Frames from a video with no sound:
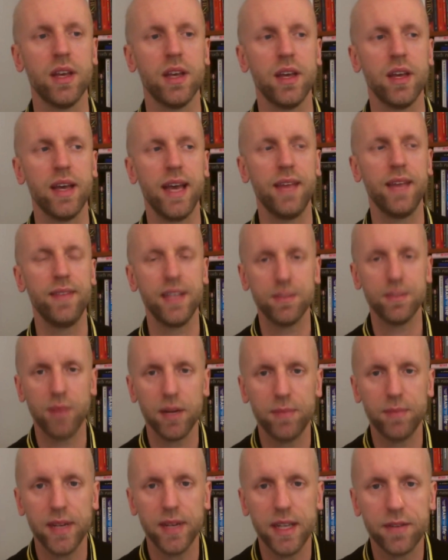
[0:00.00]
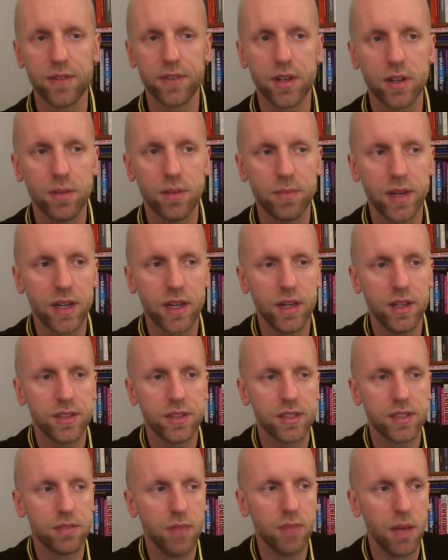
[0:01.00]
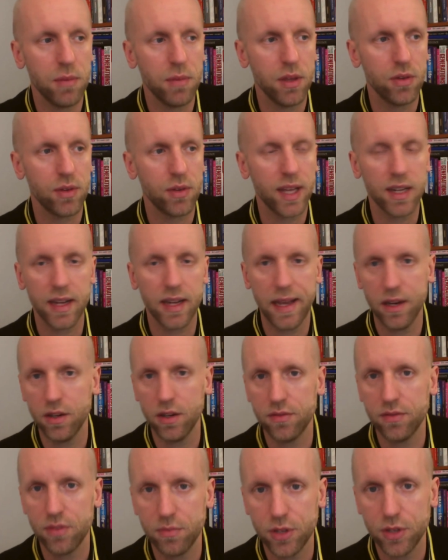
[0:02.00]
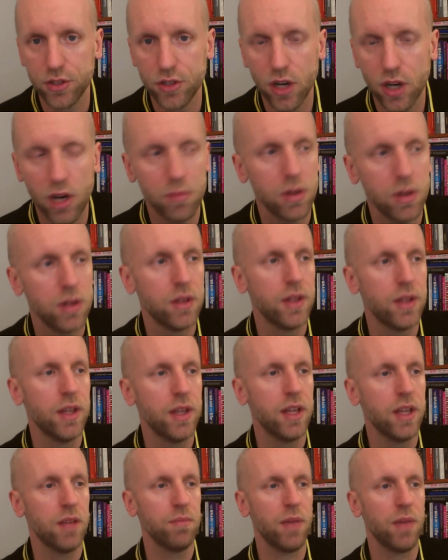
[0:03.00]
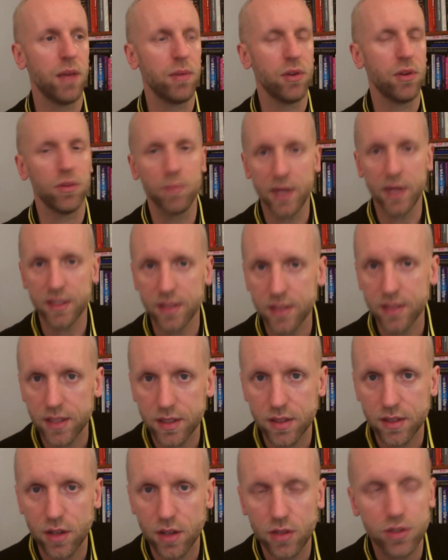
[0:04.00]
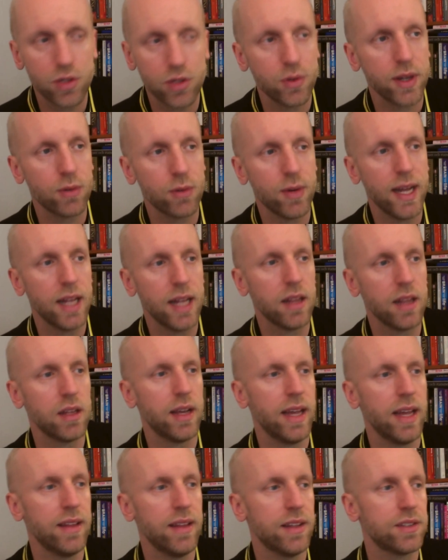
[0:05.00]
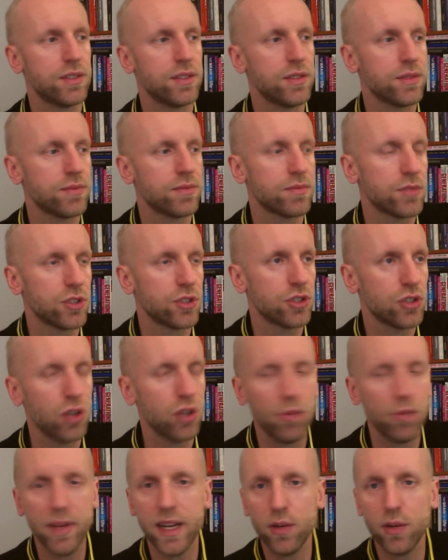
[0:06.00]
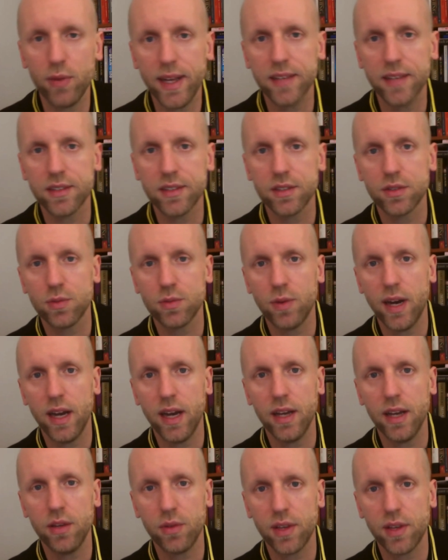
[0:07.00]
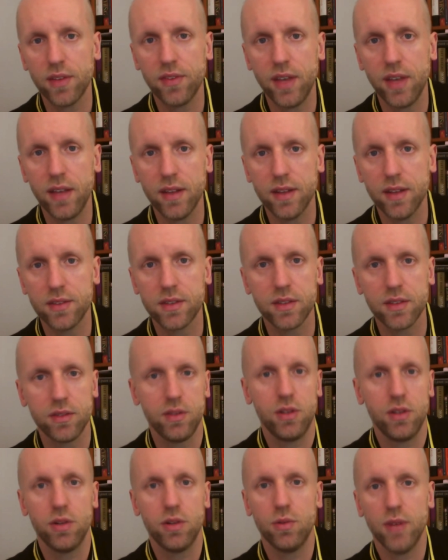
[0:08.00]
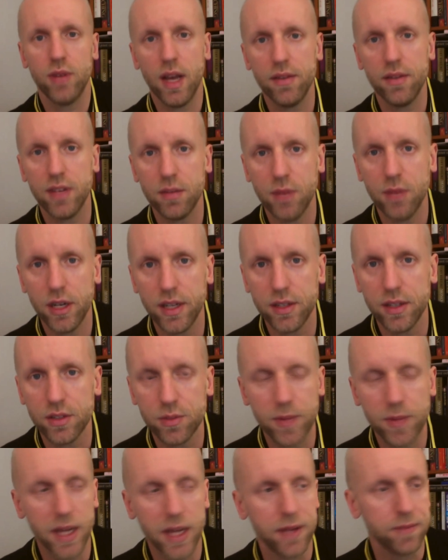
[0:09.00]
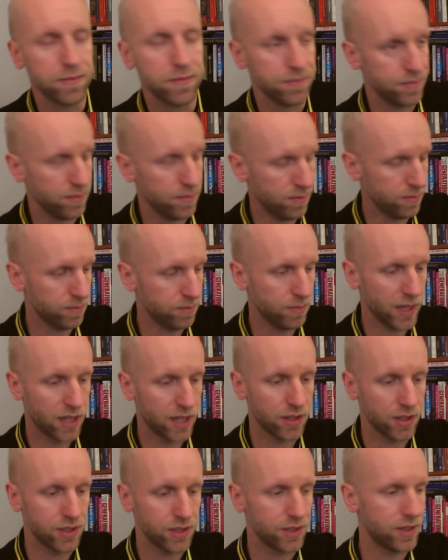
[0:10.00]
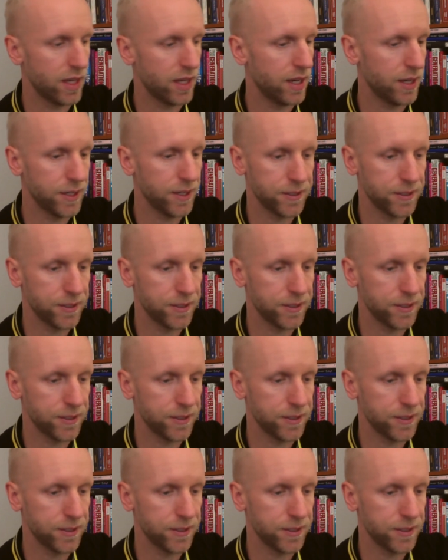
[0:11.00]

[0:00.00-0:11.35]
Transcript: And this might be difficult because maybe you get laid off from your job, maybe your business is not doing well, and there's so many reasons why you can say that you don't have any money to spend because the